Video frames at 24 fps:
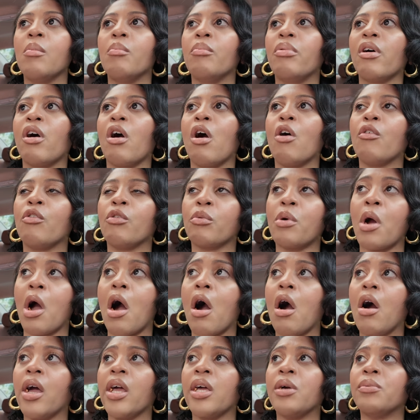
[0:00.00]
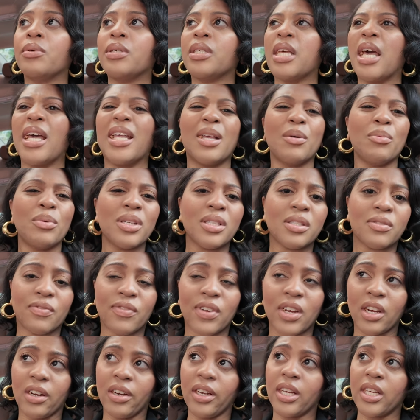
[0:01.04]
But overall, it was, and it was
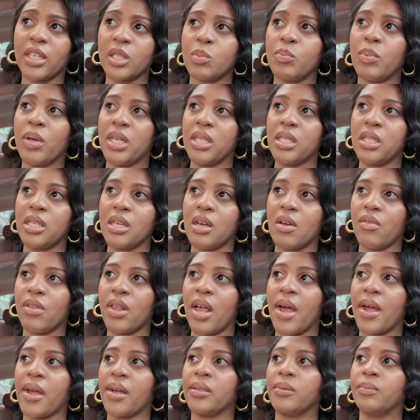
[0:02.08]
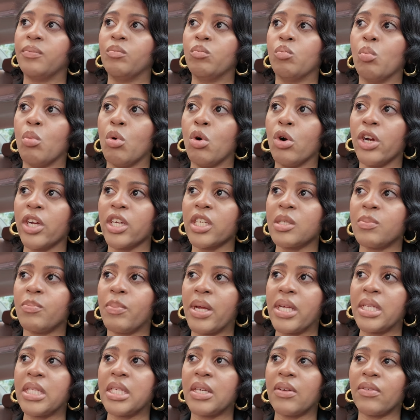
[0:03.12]
very expensive, like more
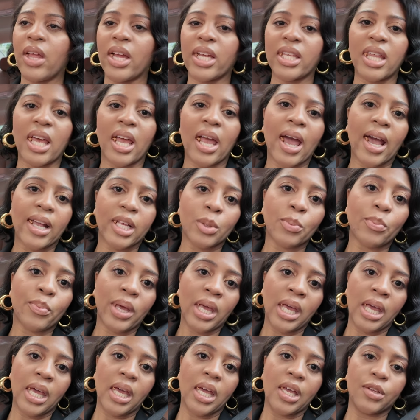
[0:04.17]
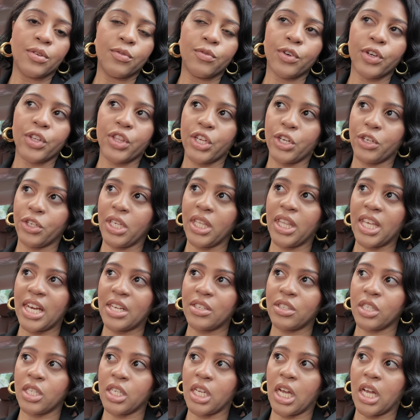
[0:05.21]
expensive. Like they had a pin for
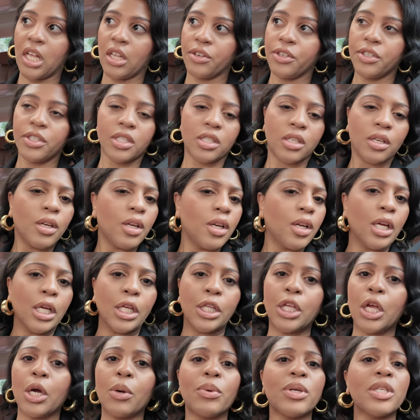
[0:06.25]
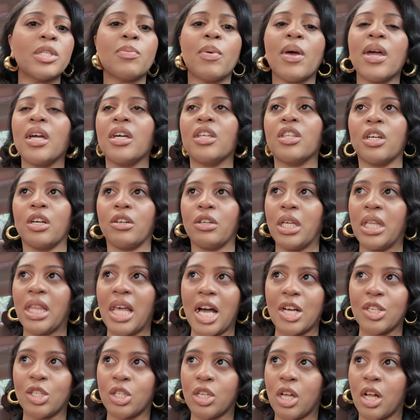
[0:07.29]
$30,000 no one's paying
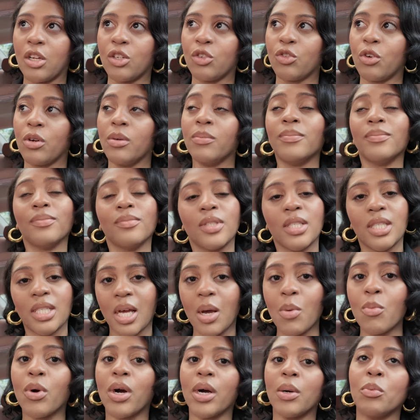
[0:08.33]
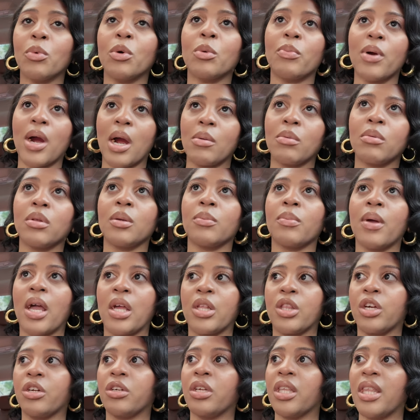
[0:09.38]
$30,000 for someone will probably
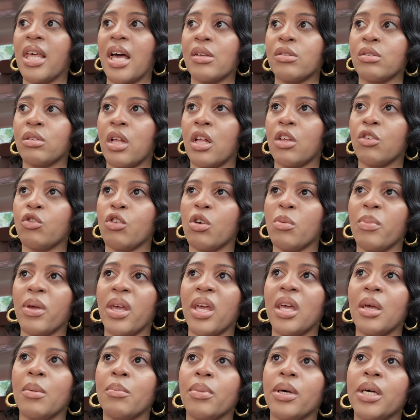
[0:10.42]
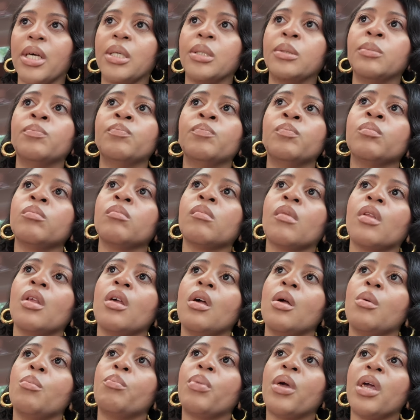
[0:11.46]
pay $30,000 for a pen but
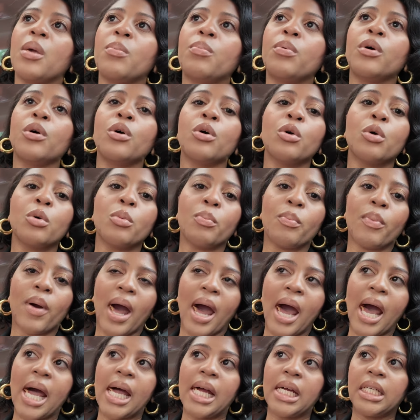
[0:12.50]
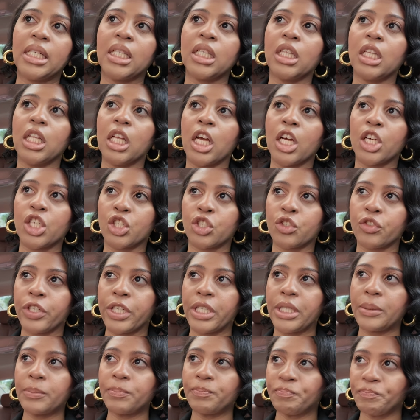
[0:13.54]
people who buy
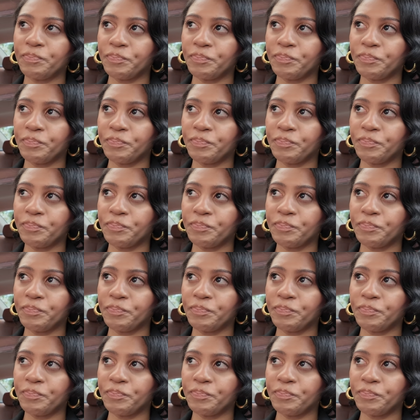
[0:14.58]
luxury